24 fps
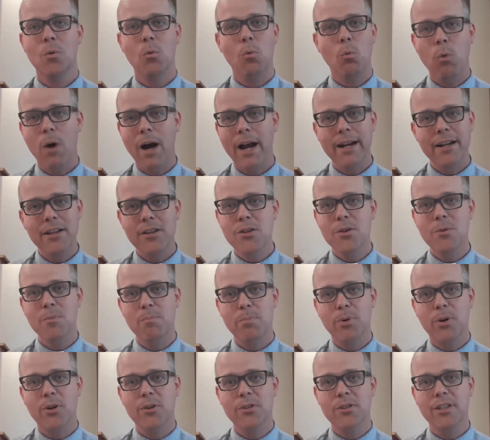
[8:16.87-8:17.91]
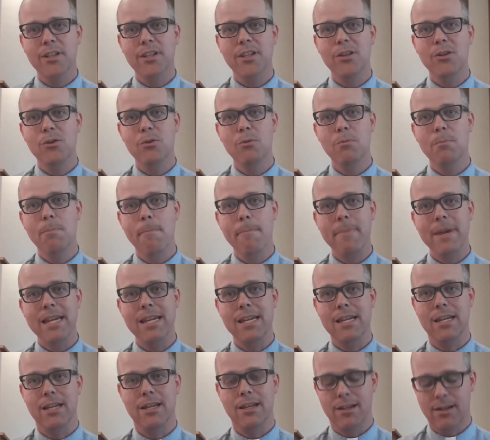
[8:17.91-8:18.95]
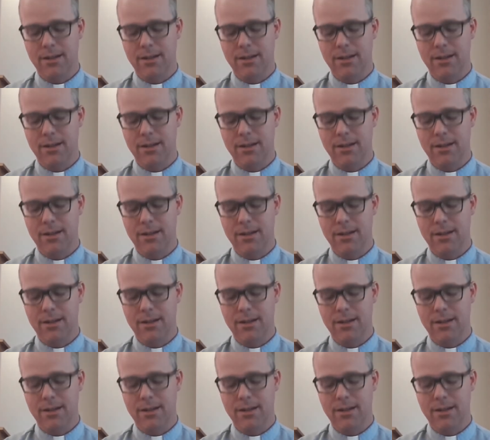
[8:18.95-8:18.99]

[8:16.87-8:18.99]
why do you persecute me?